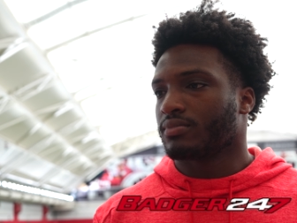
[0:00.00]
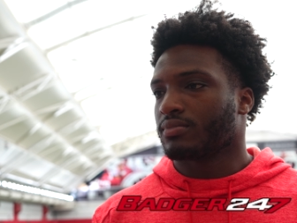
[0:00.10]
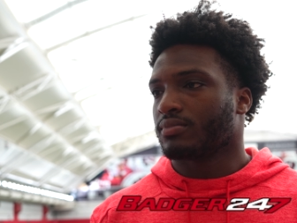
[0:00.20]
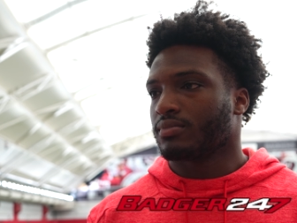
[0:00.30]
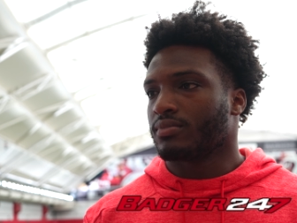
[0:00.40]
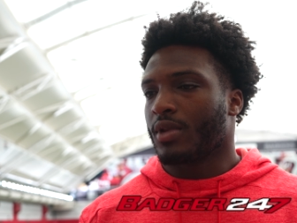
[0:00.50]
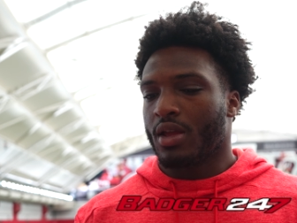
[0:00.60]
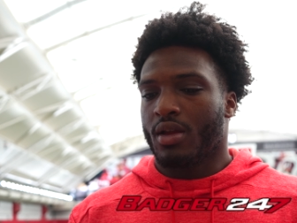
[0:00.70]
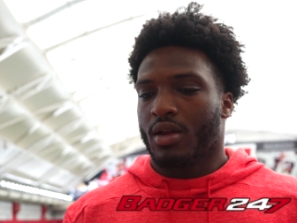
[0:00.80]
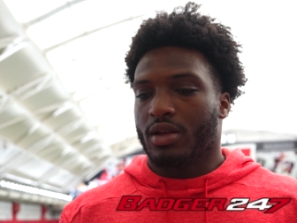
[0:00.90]
much about his
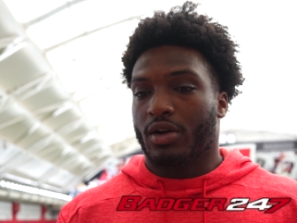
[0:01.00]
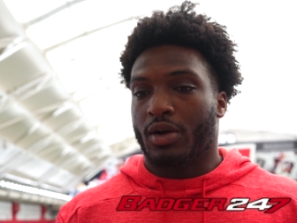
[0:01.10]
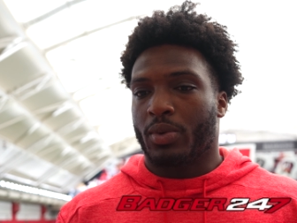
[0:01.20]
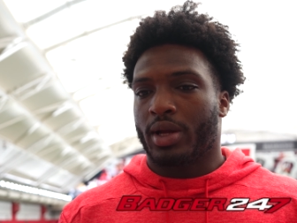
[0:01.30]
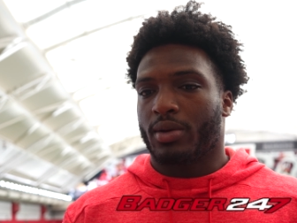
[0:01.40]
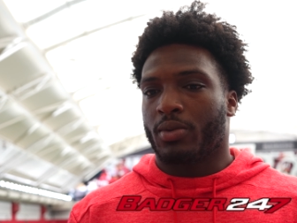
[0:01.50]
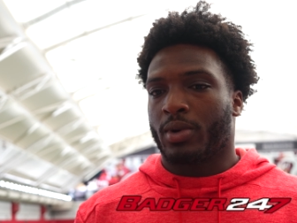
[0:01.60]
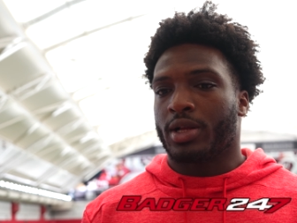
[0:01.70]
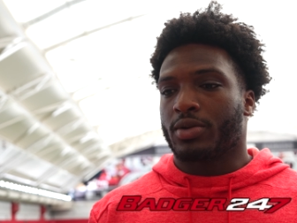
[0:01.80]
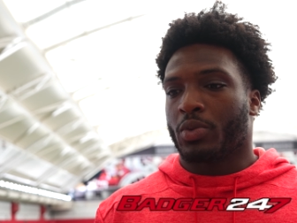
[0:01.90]
Yo, kind of
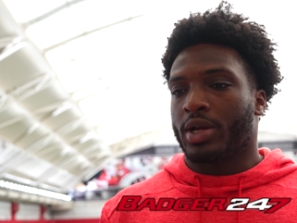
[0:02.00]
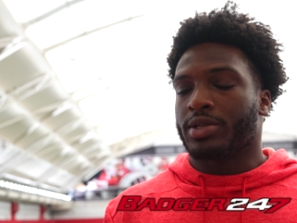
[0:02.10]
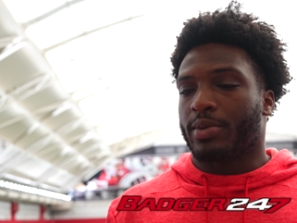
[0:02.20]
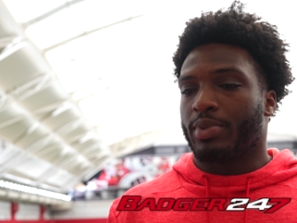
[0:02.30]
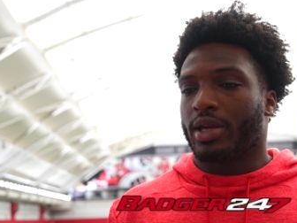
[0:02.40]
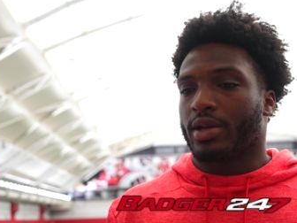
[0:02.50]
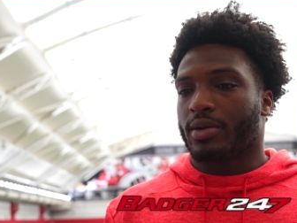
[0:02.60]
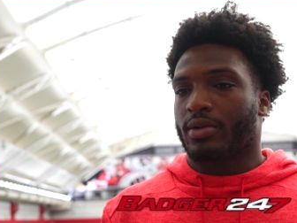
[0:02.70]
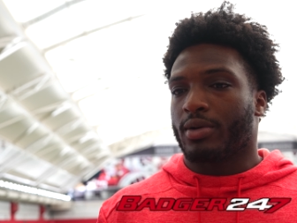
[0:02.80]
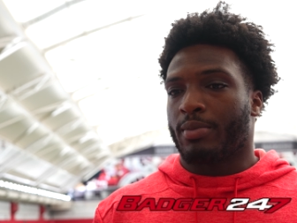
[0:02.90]
journey? is a big,
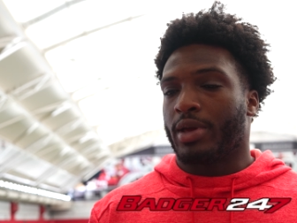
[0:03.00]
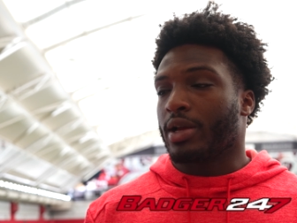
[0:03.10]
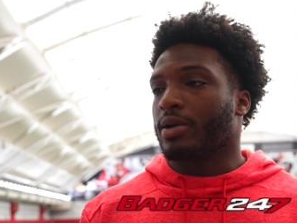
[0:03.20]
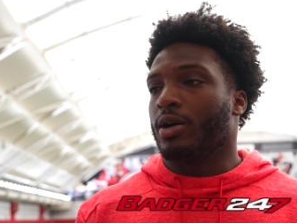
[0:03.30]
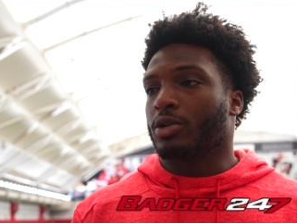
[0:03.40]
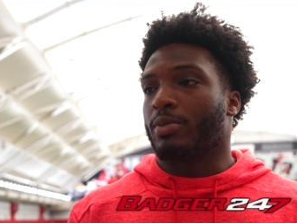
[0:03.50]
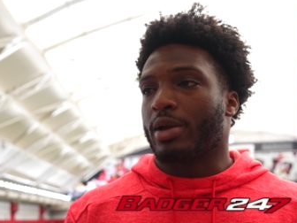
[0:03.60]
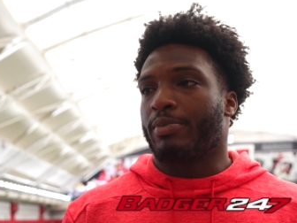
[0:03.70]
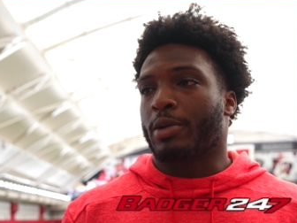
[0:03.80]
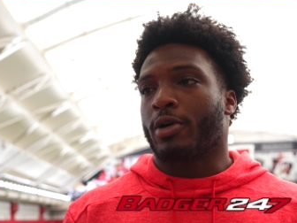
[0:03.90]
a big, uh, gonna be
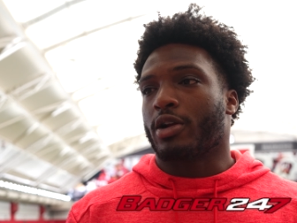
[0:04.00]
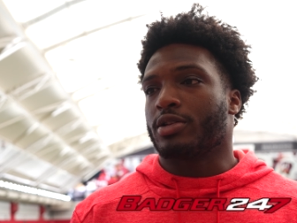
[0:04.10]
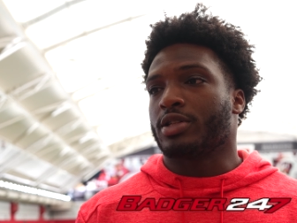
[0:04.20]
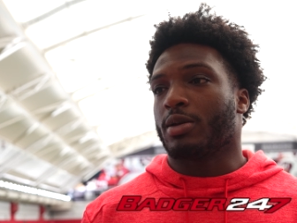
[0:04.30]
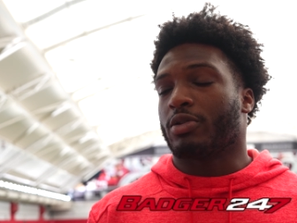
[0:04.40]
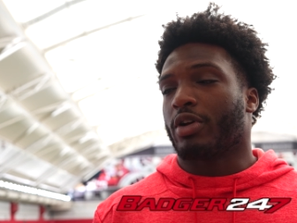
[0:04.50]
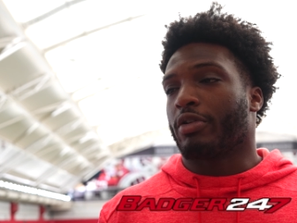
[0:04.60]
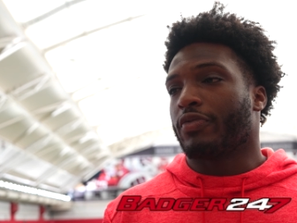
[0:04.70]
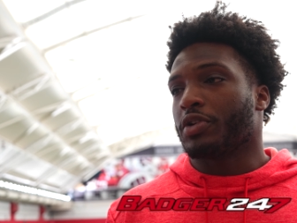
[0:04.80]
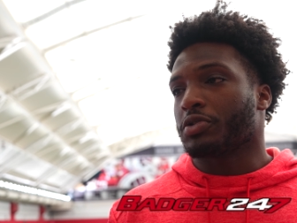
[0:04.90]
a big part of this team. He's
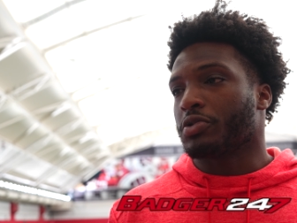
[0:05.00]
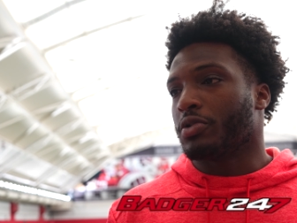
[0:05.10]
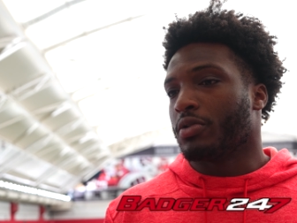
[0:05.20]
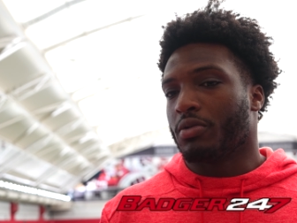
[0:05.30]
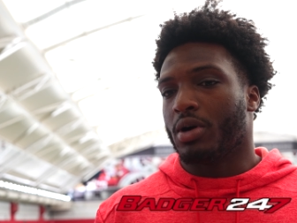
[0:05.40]
very physical.